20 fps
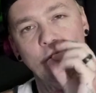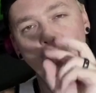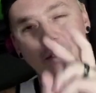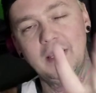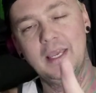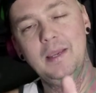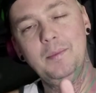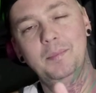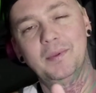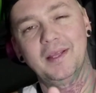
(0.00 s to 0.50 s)

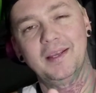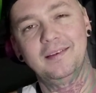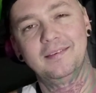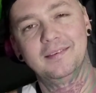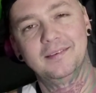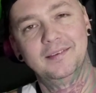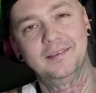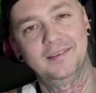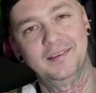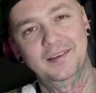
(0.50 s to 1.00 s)
keep
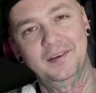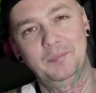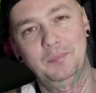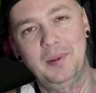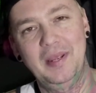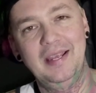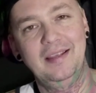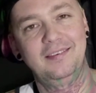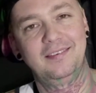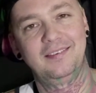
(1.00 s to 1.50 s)
blazing, and
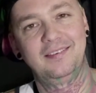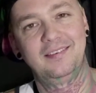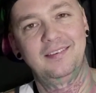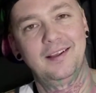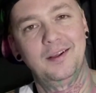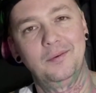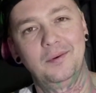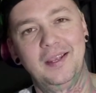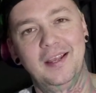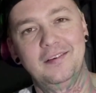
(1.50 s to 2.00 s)
peace.
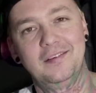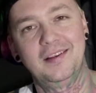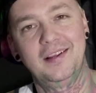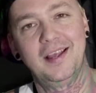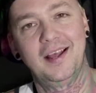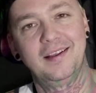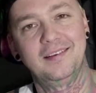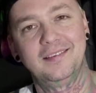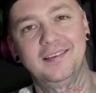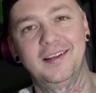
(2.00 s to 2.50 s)
I will catch you
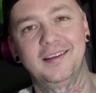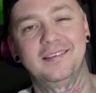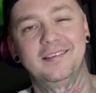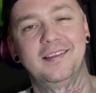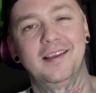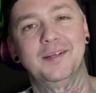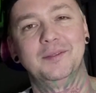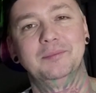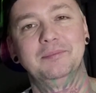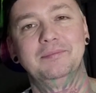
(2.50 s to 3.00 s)
guys next
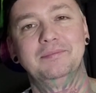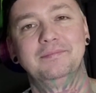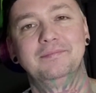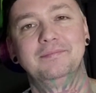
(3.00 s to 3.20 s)
time.